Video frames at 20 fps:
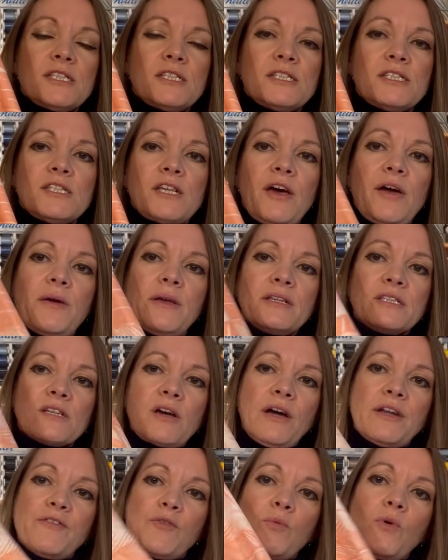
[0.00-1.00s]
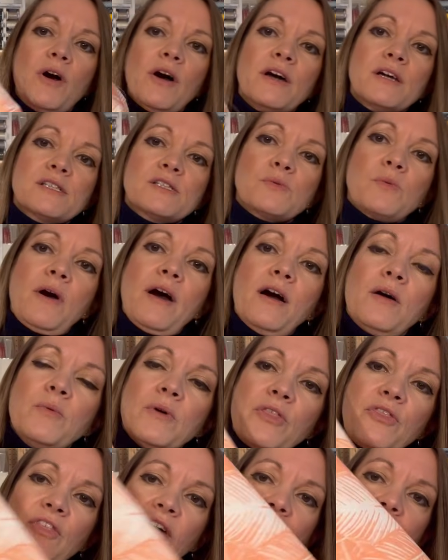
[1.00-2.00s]
so it's kind of works well
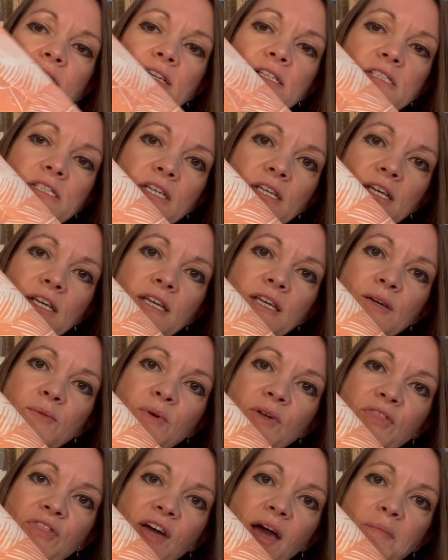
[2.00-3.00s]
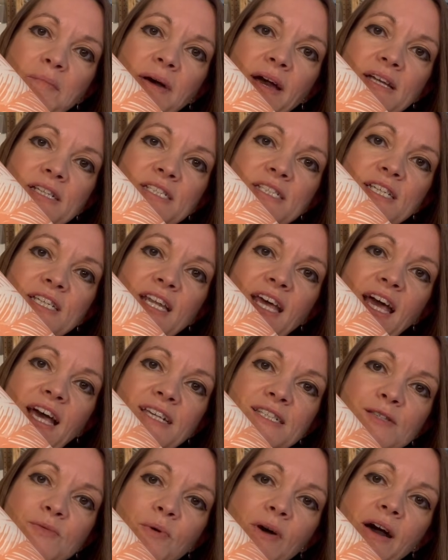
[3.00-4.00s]
with that pattern
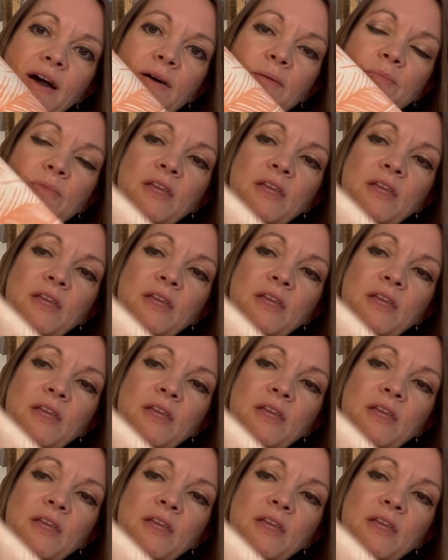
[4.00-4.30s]
as well.